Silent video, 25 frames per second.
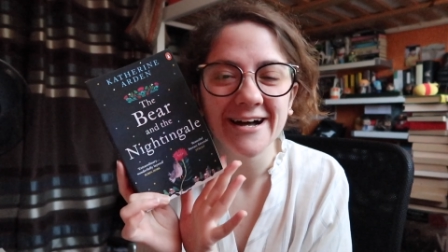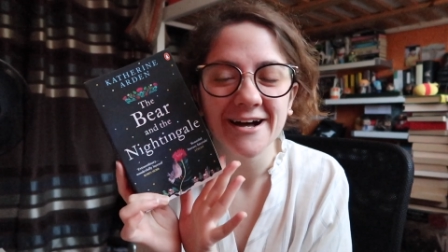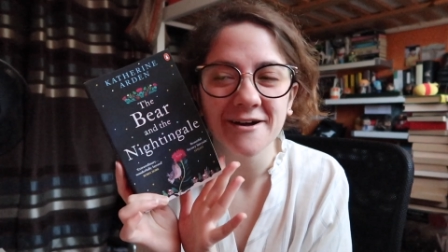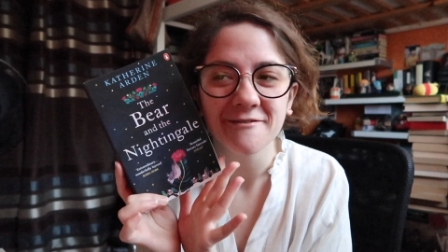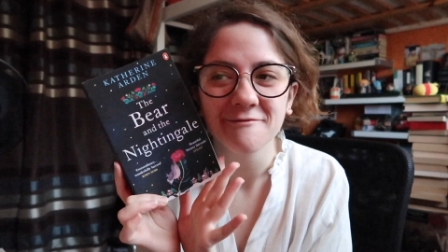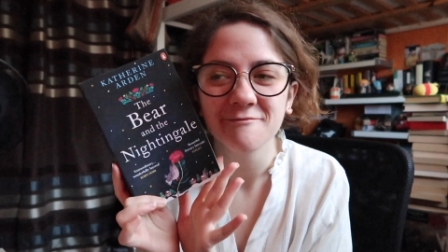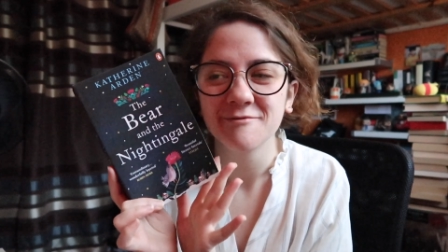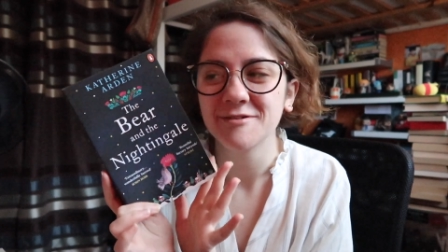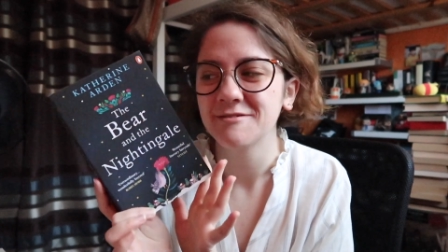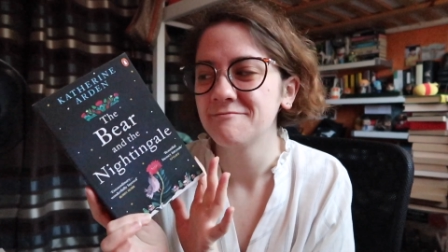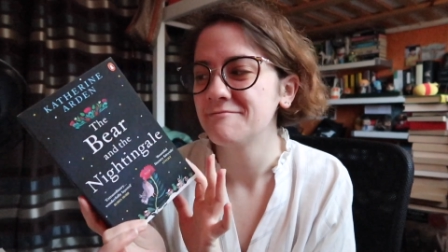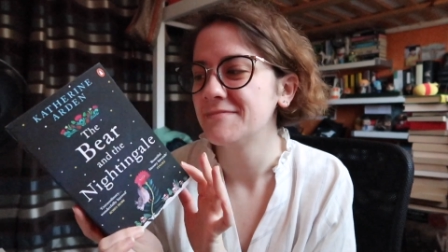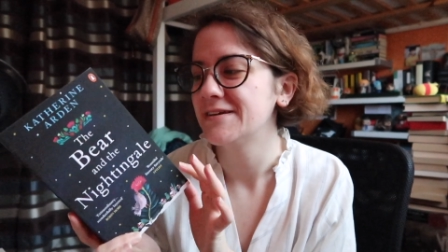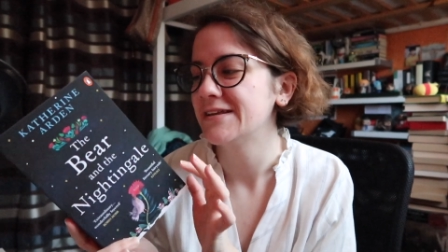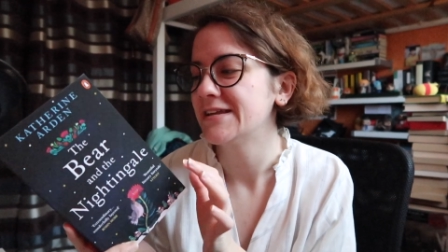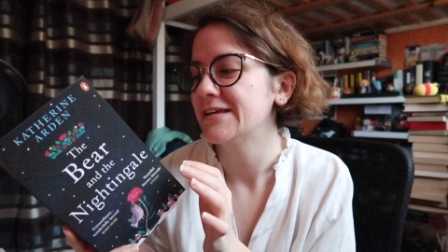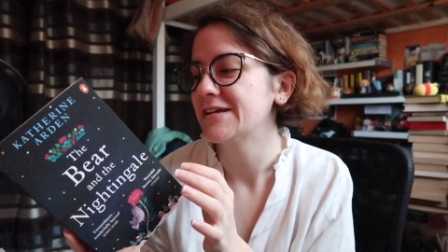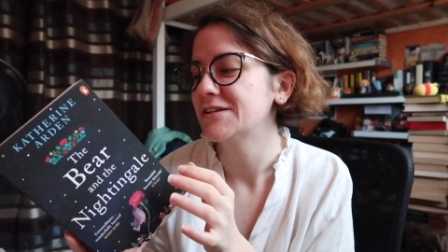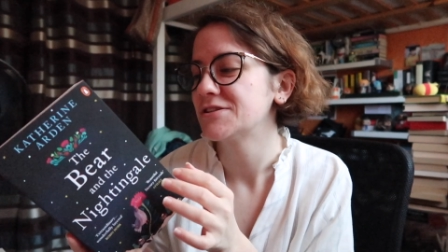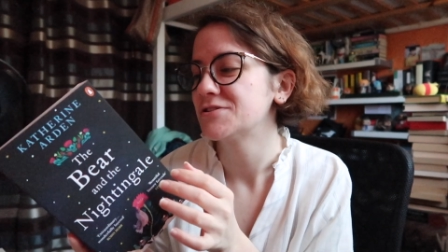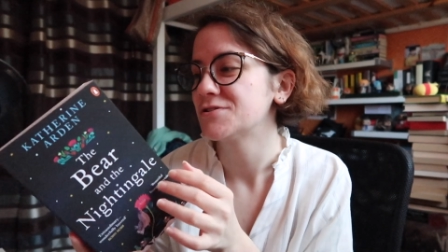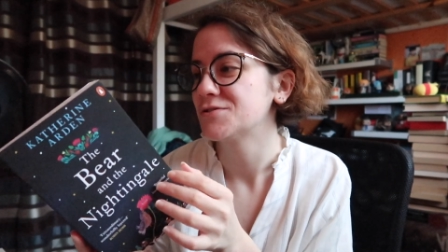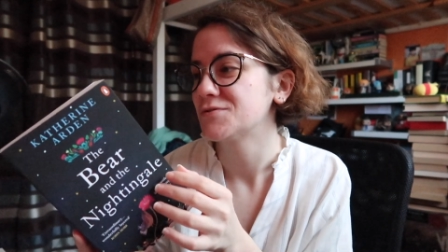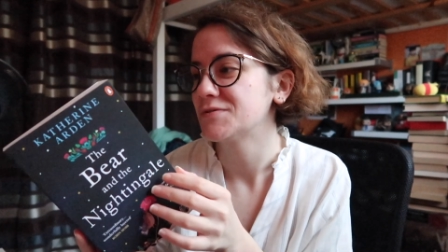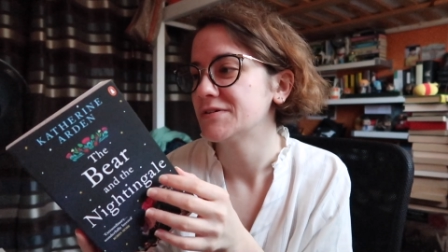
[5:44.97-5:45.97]
I've been
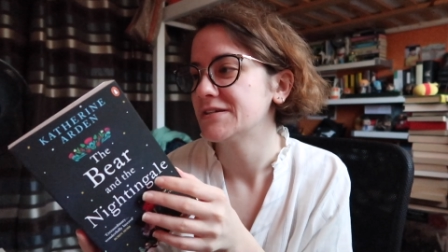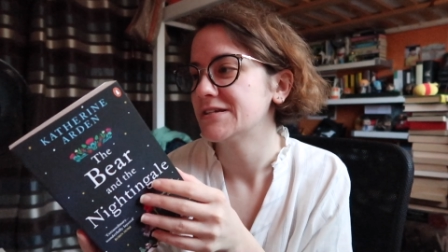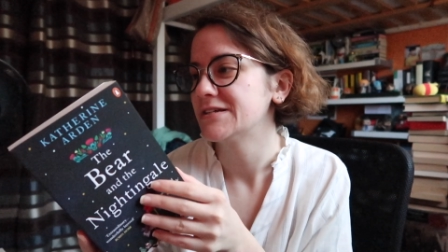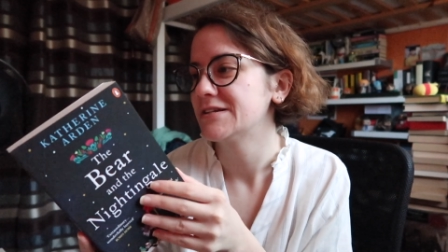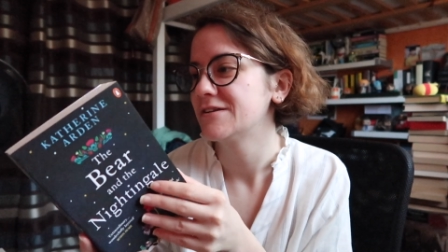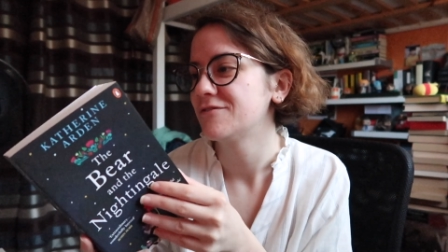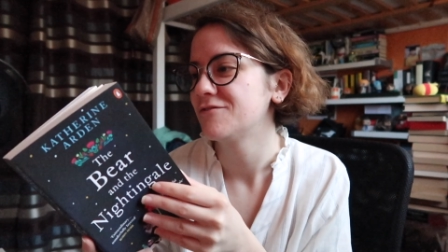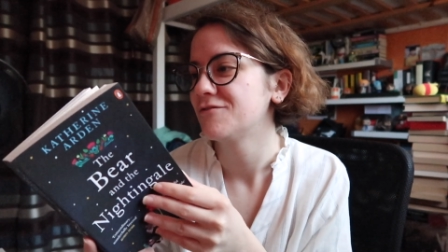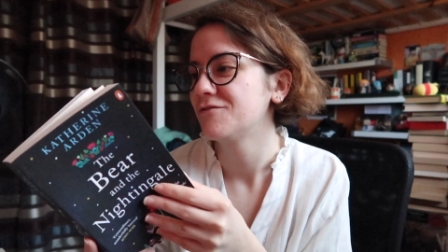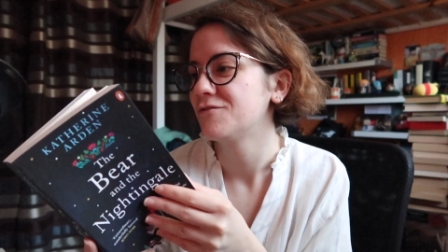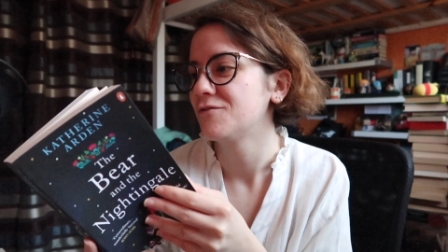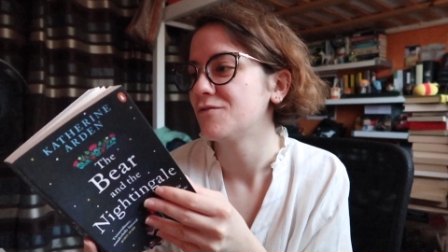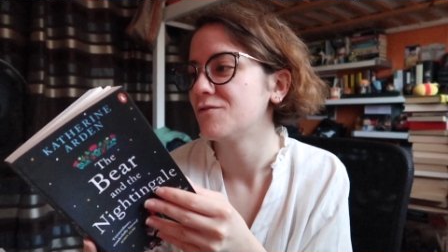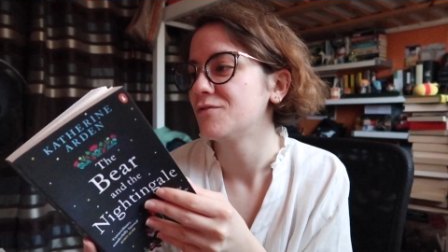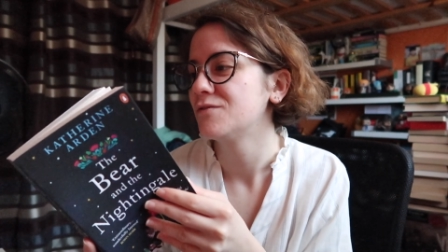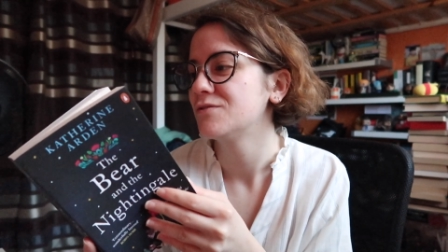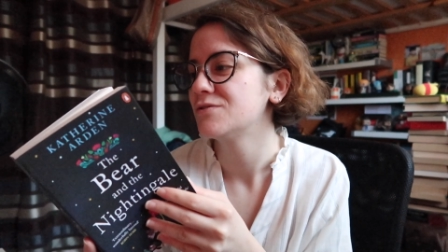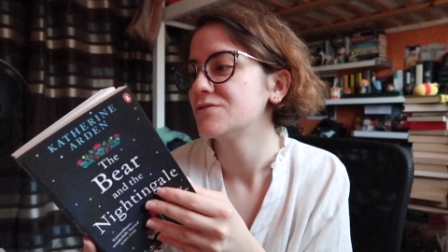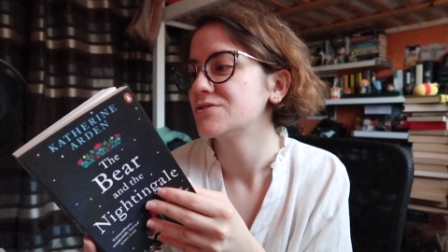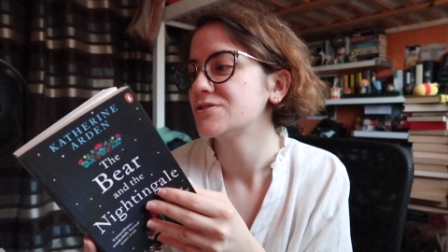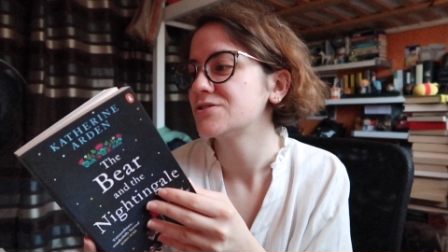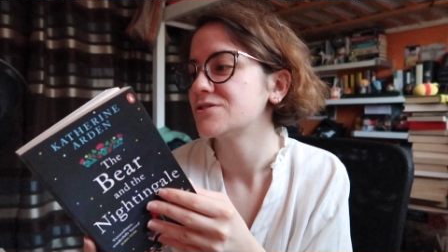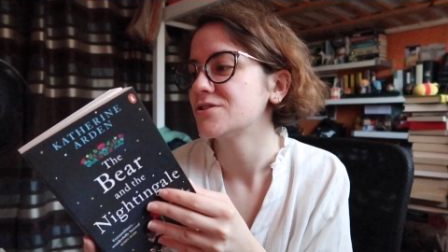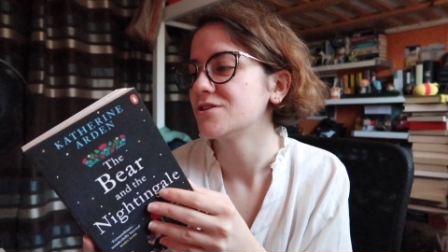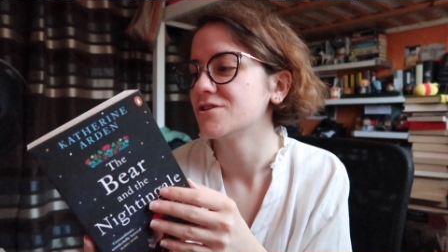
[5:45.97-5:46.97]
meaning to read it for
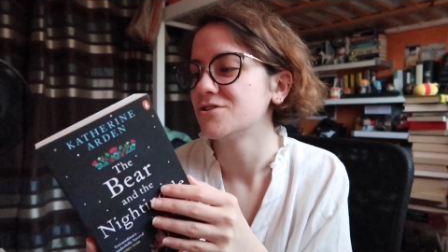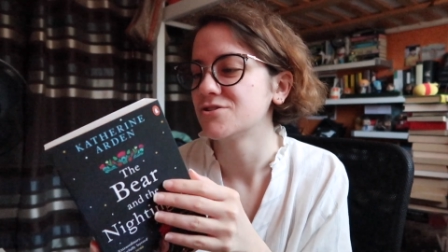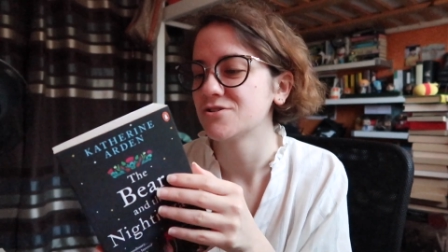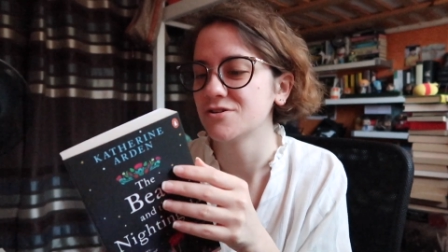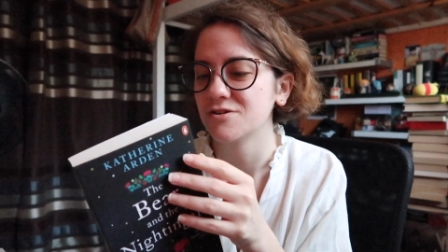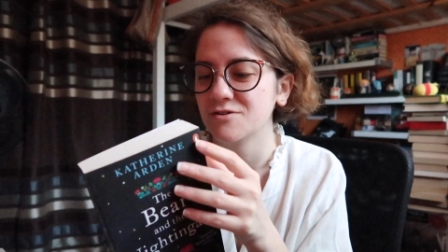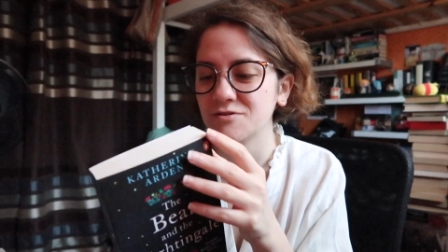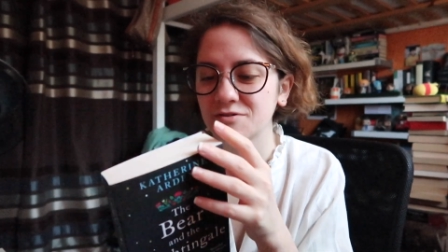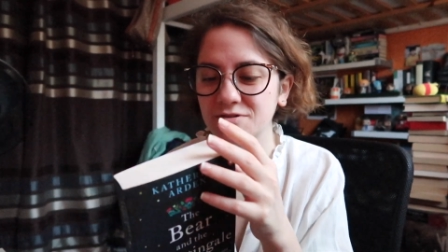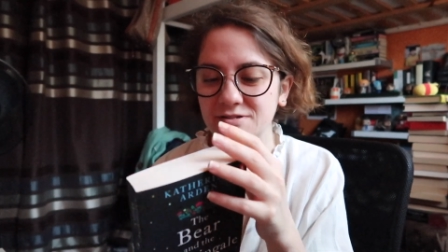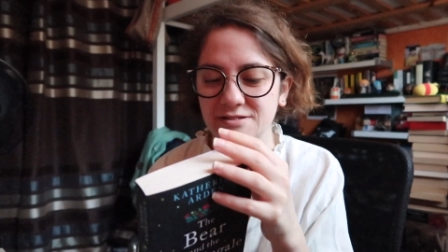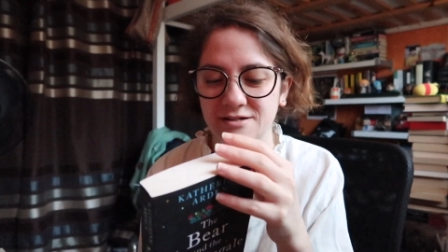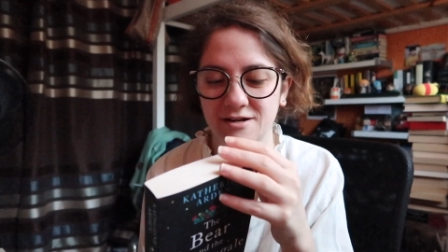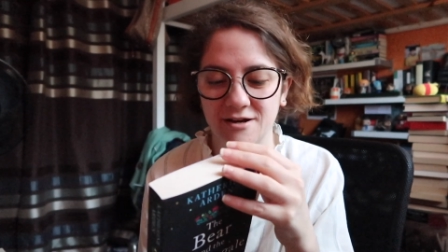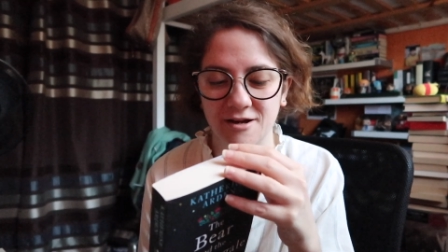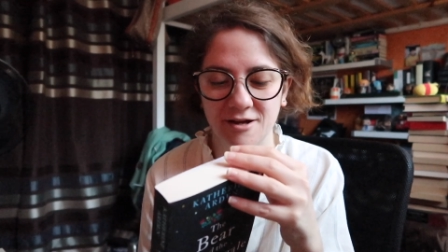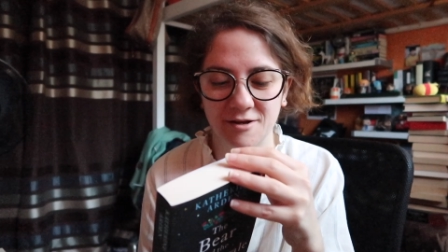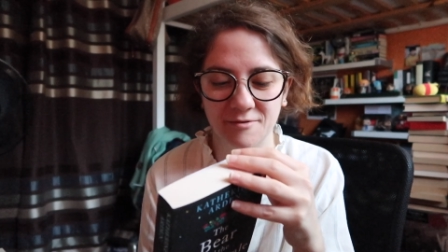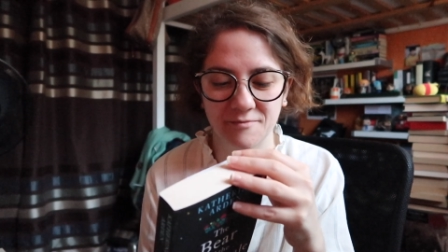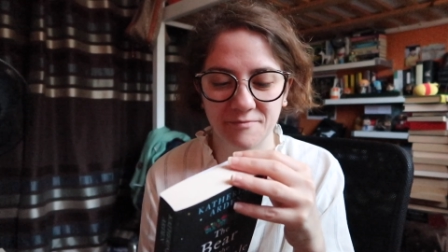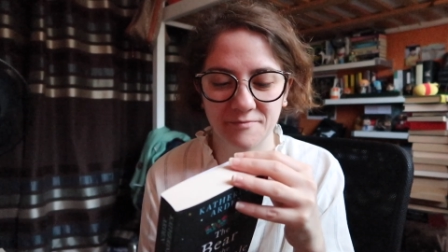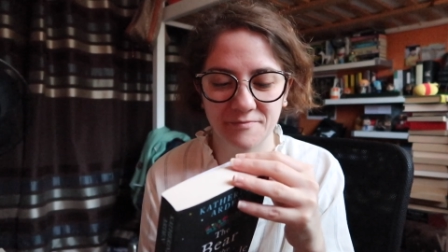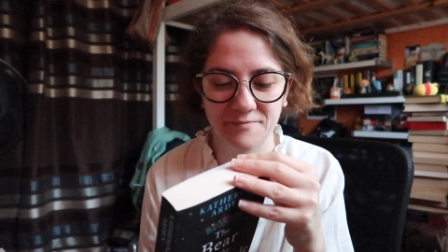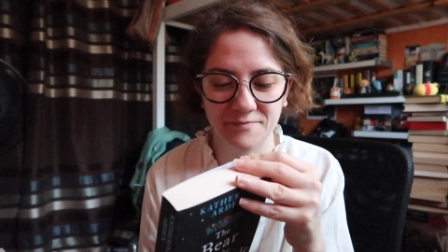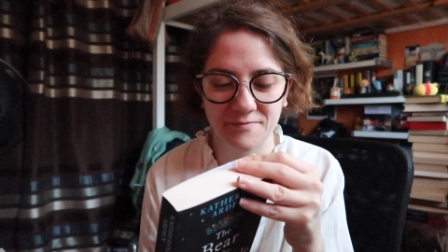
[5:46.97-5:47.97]
such a long
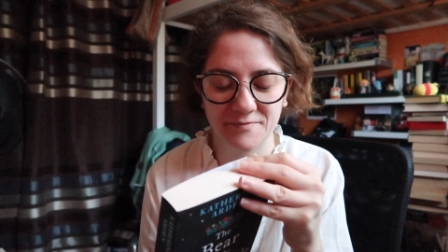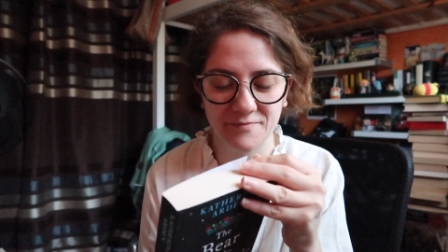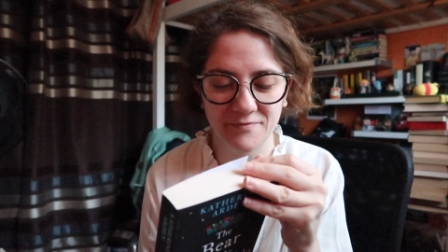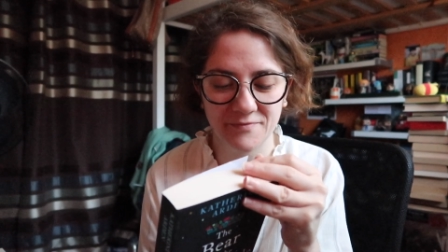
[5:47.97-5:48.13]
time.